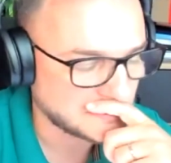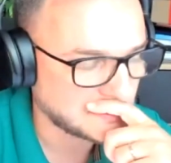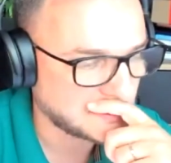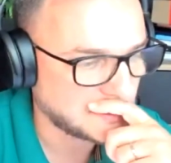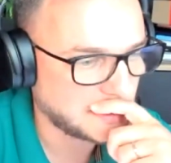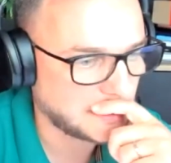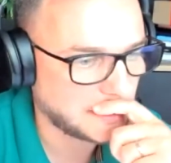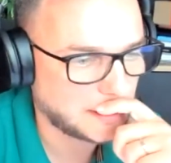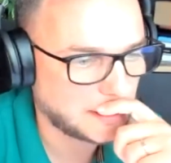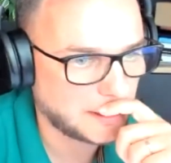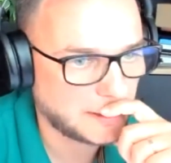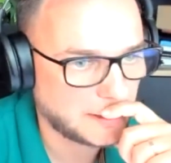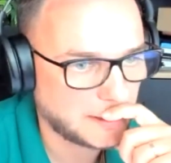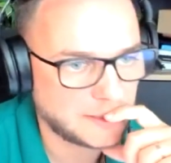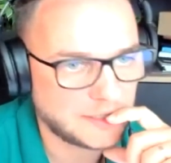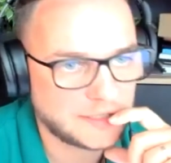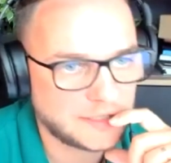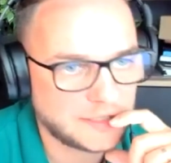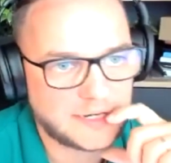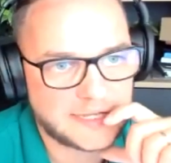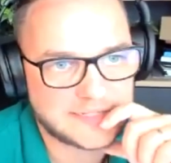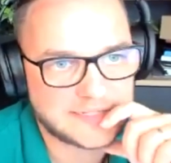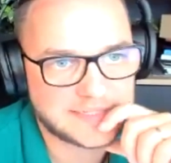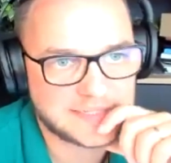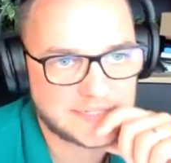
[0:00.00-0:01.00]

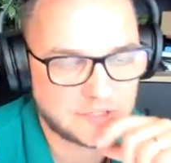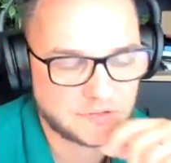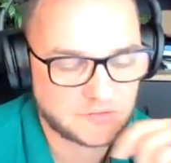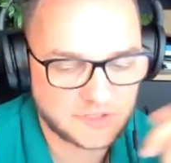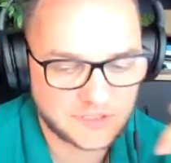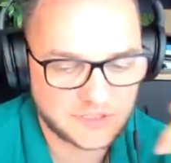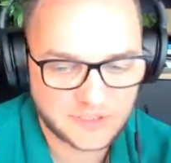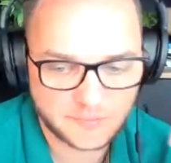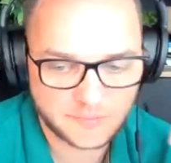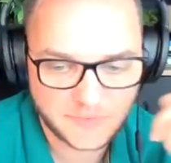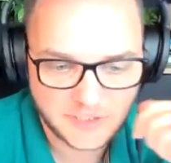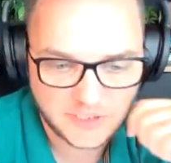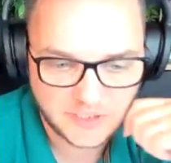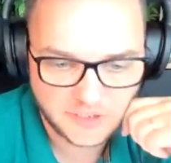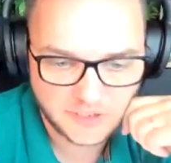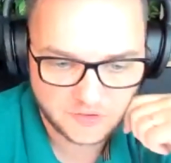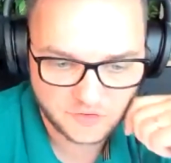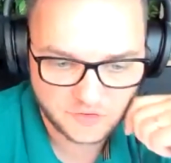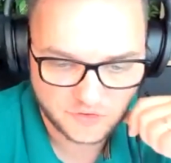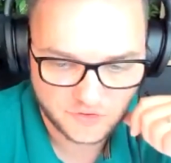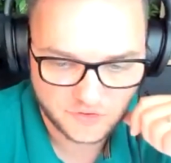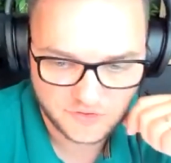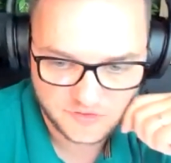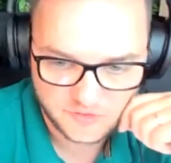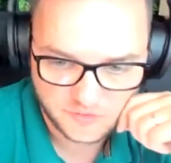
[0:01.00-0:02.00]
Let's say you need €1
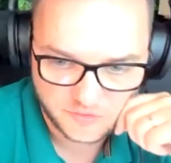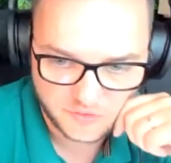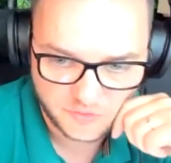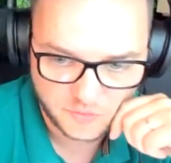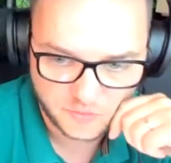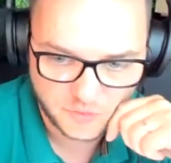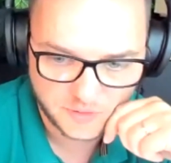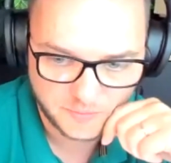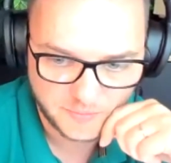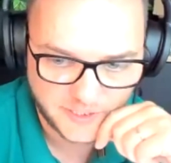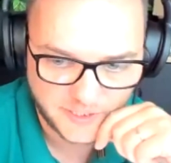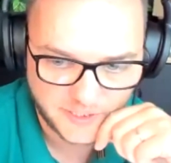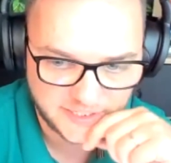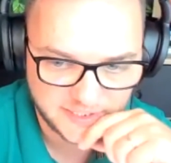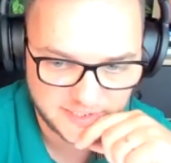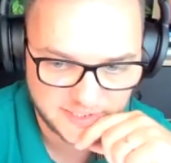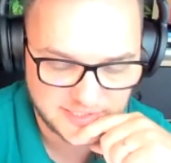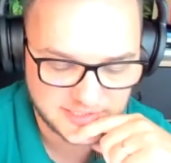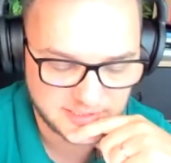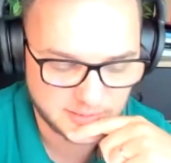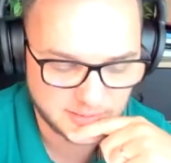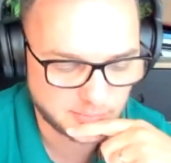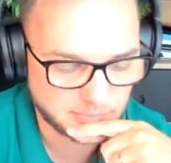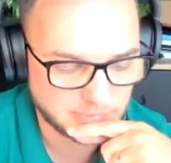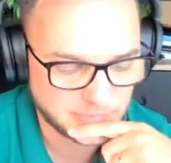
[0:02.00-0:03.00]
million. We'll make it
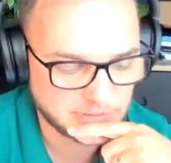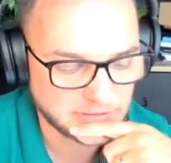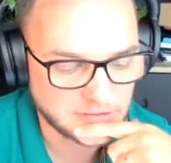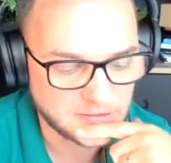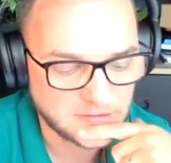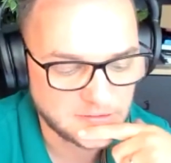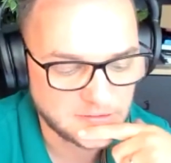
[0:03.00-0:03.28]
simple.